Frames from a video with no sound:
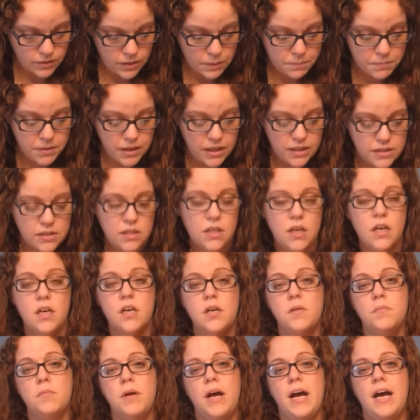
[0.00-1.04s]
But
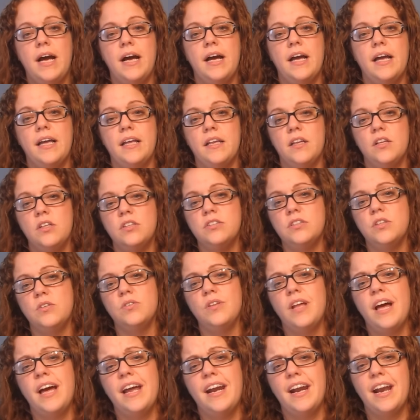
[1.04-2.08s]
um, I looked
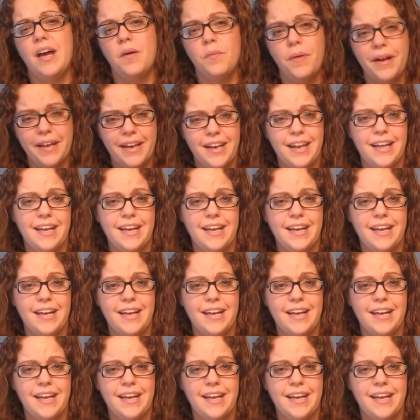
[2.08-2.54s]
online and I waited.